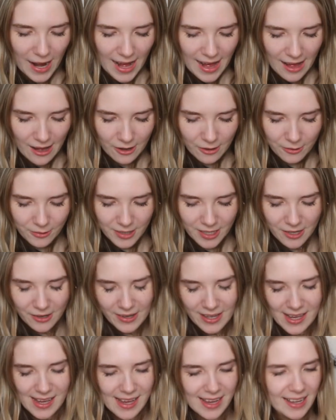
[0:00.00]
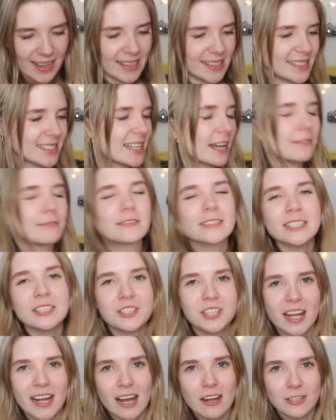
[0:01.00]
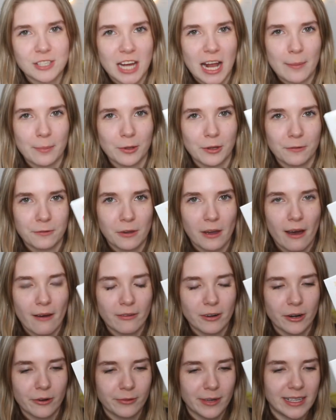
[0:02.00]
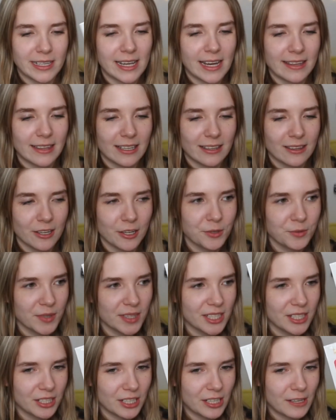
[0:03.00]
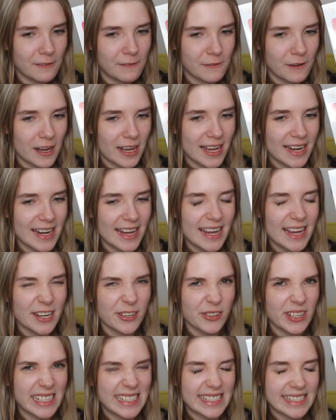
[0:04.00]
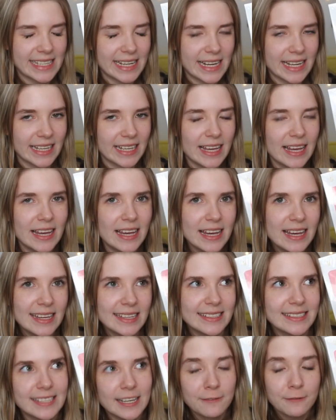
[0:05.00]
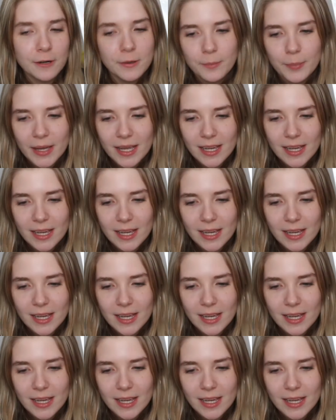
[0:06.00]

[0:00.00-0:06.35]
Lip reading: Wow, okay. Definitely check out Chapel if you haven't already. I think they're a really good, fun, interesting, different